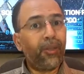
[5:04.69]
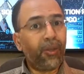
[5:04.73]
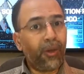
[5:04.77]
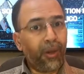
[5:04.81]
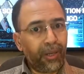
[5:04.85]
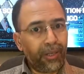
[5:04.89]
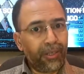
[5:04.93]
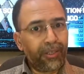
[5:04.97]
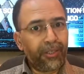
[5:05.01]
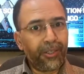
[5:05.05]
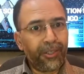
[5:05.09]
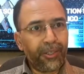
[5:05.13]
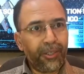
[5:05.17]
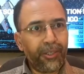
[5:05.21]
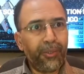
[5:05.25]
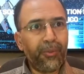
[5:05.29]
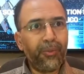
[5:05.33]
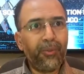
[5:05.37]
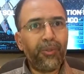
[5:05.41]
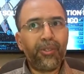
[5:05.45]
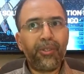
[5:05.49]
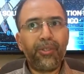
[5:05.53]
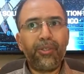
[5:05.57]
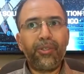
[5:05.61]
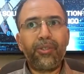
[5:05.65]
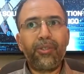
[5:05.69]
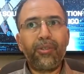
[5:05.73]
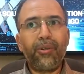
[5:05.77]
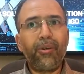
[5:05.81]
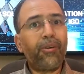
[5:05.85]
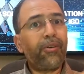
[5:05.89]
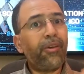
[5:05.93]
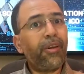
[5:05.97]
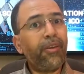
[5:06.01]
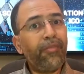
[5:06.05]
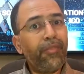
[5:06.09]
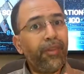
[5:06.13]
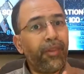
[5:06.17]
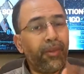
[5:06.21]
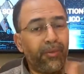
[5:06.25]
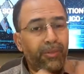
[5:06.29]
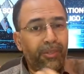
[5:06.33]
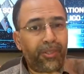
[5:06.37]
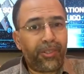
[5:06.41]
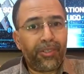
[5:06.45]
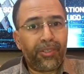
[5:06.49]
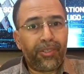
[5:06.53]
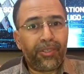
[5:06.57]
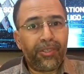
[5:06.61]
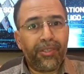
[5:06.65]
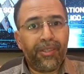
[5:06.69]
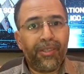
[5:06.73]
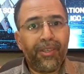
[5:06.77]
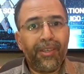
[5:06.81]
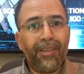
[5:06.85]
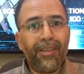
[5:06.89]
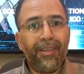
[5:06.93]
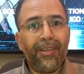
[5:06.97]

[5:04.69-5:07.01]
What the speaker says: doctor uses or refuses